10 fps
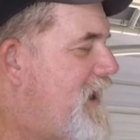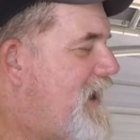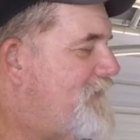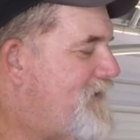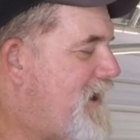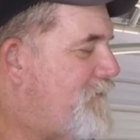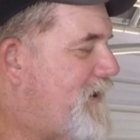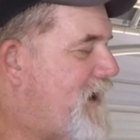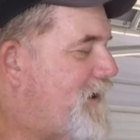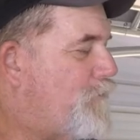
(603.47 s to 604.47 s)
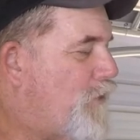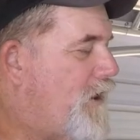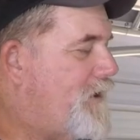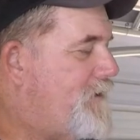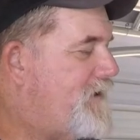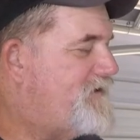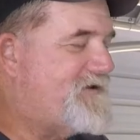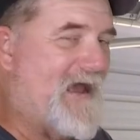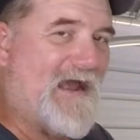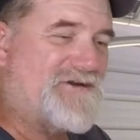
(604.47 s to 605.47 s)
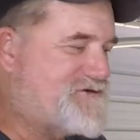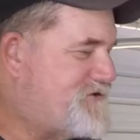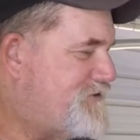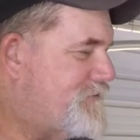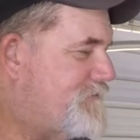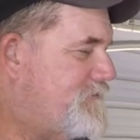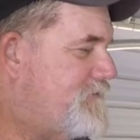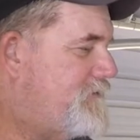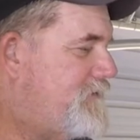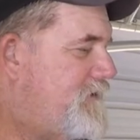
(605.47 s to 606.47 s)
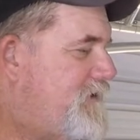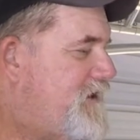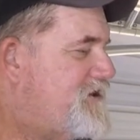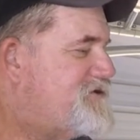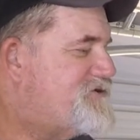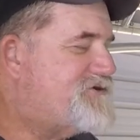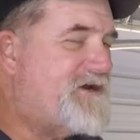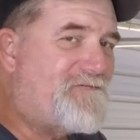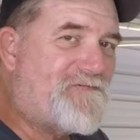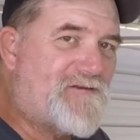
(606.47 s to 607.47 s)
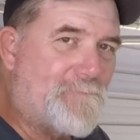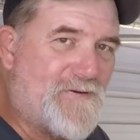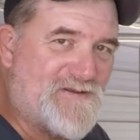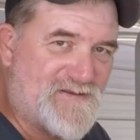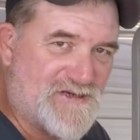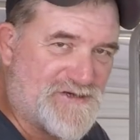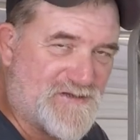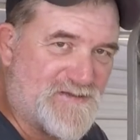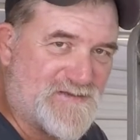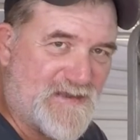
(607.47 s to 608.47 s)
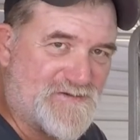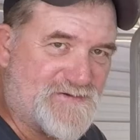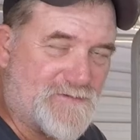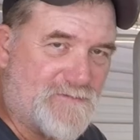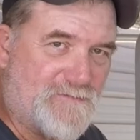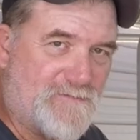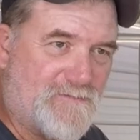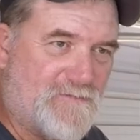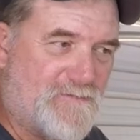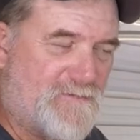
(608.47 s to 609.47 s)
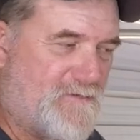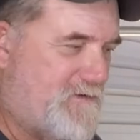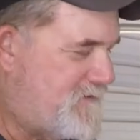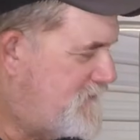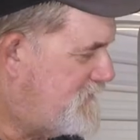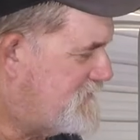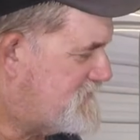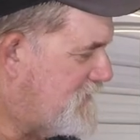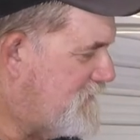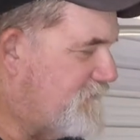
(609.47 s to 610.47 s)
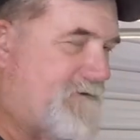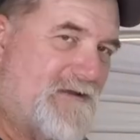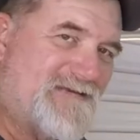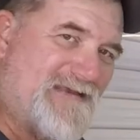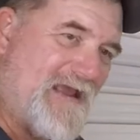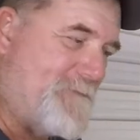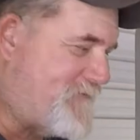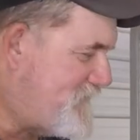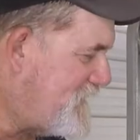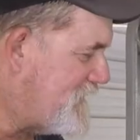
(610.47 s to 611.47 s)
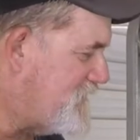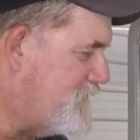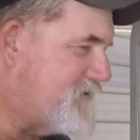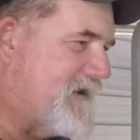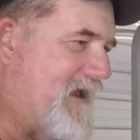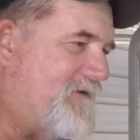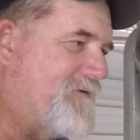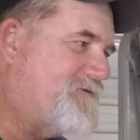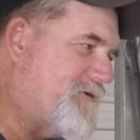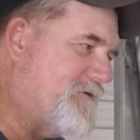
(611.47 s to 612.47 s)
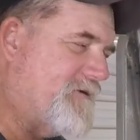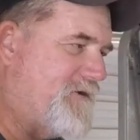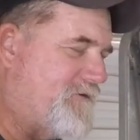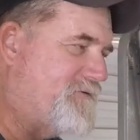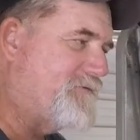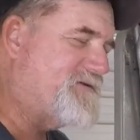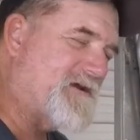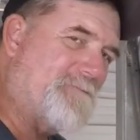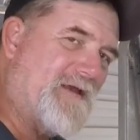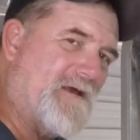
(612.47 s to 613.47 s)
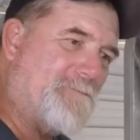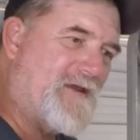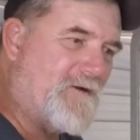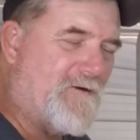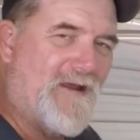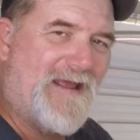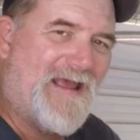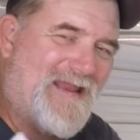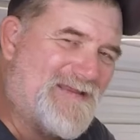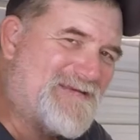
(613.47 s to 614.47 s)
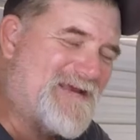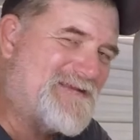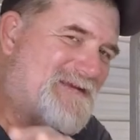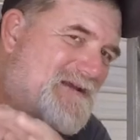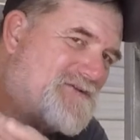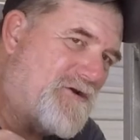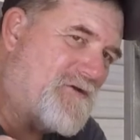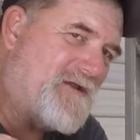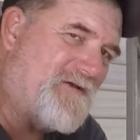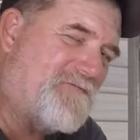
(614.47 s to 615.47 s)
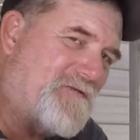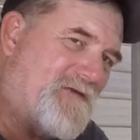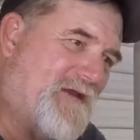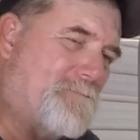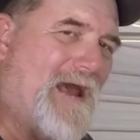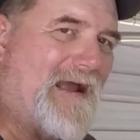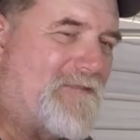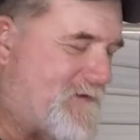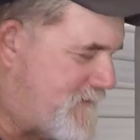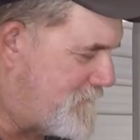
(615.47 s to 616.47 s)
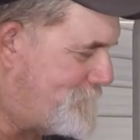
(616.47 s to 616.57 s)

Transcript: And now we got a 1-2. Shift position sensor. So same thing. You could have it turn, you do something up here, and it's sensing a totally different thing back there.